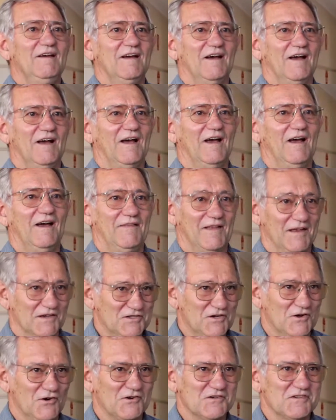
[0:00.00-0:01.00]
and that's
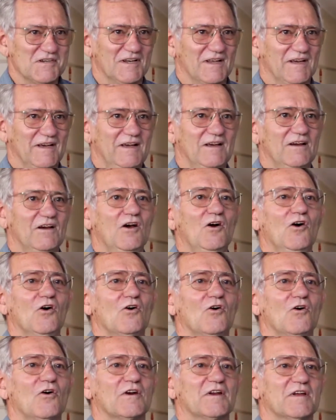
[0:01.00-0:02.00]
costly,
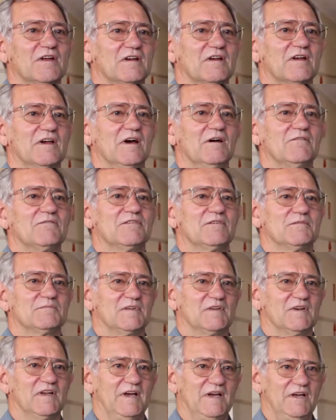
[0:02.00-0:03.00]
or it can come from
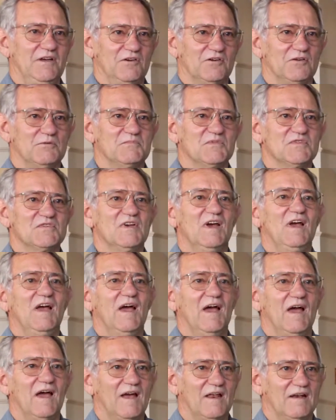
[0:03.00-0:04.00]
the legumes,
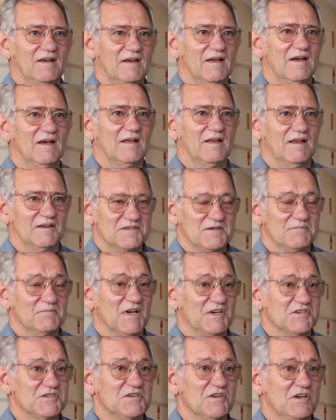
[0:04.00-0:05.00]
and that's a
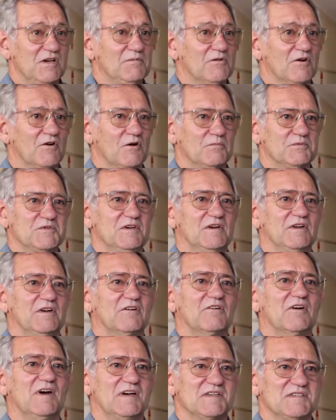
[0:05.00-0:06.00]
much cheaper option in
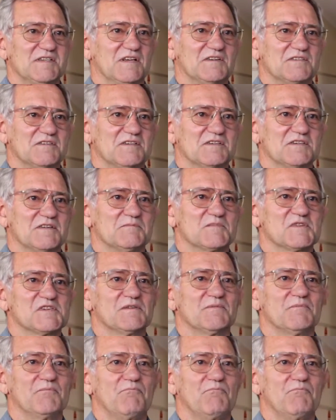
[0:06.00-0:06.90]
grazing systems.